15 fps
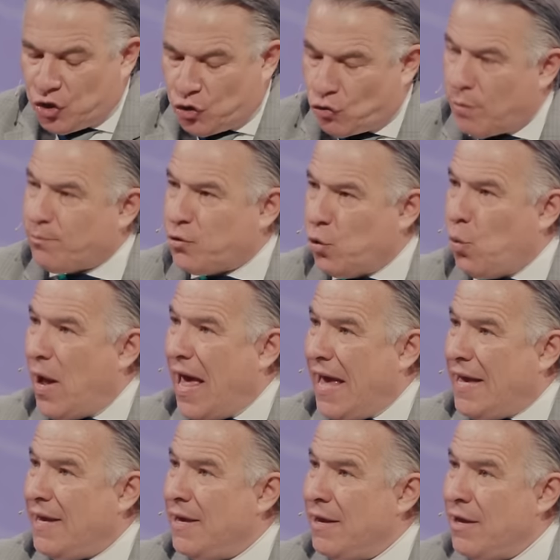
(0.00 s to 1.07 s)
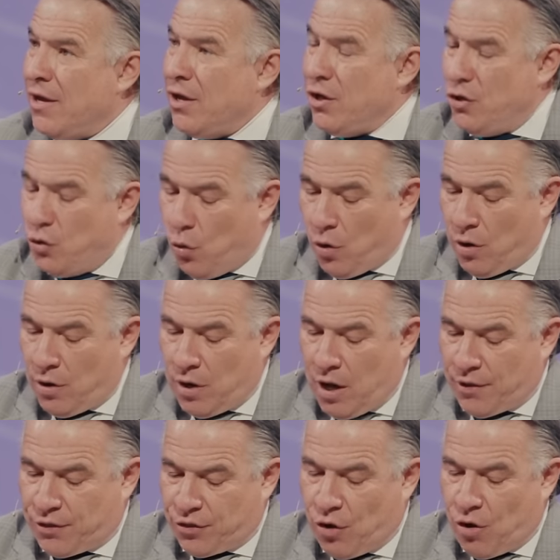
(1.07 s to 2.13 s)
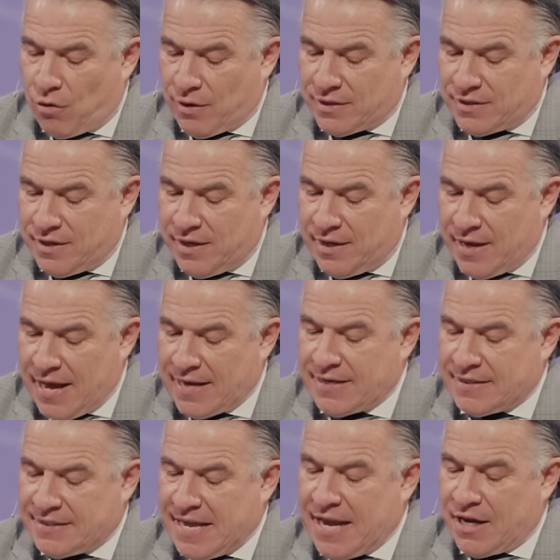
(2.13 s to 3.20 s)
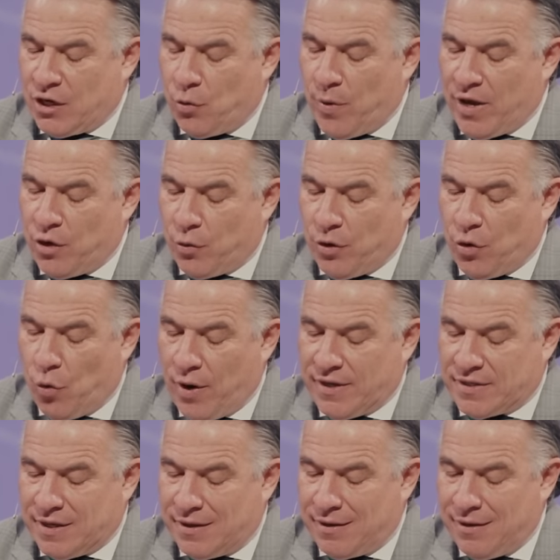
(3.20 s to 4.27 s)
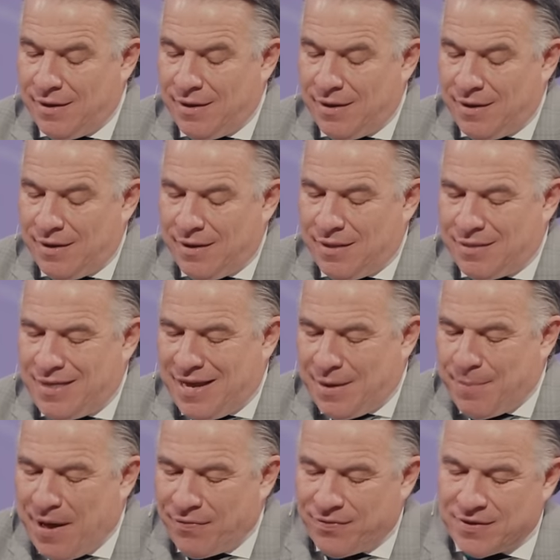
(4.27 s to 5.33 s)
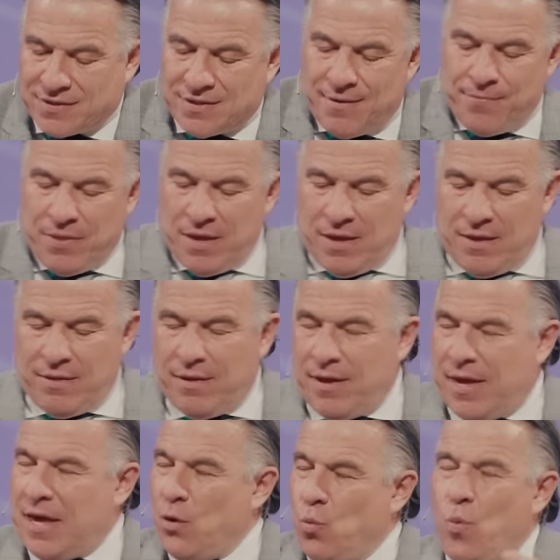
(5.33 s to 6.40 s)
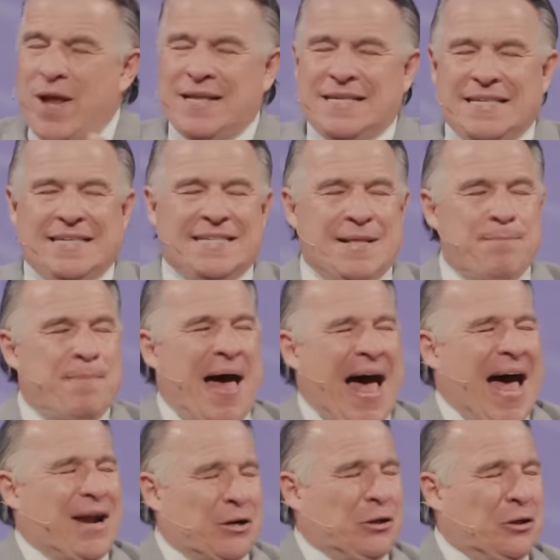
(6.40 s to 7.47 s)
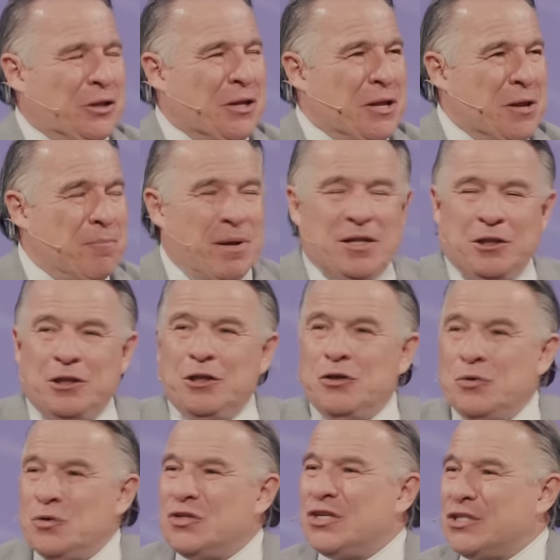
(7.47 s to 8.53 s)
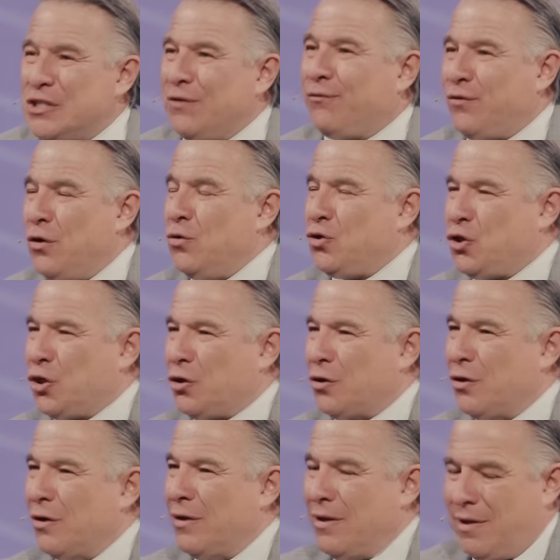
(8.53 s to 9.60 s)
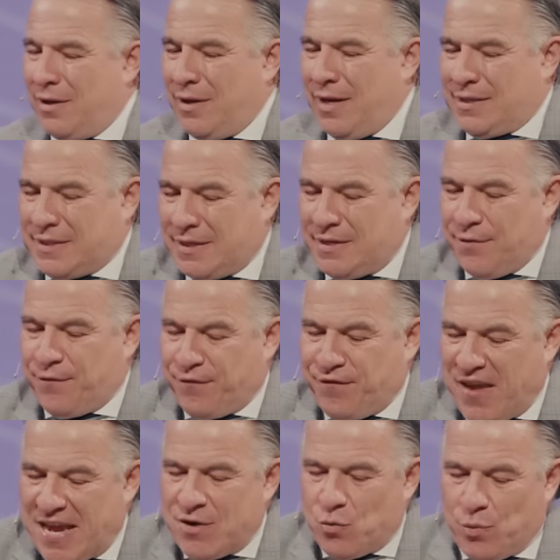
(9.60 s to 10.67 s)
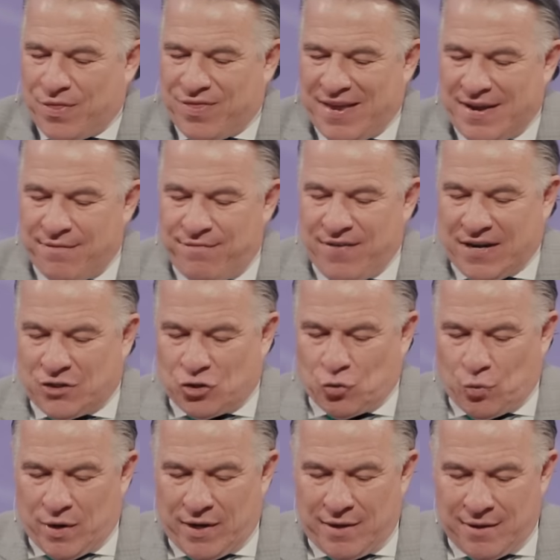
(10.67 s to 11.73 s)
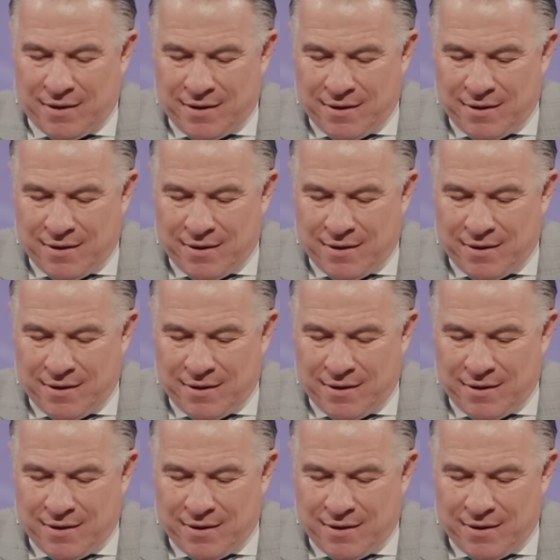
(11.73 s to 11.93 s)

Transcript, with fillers: stripped away your authority and has taken away your anointing. Think about this. He wins the battle, but loses the future. It's a defeat within a victory.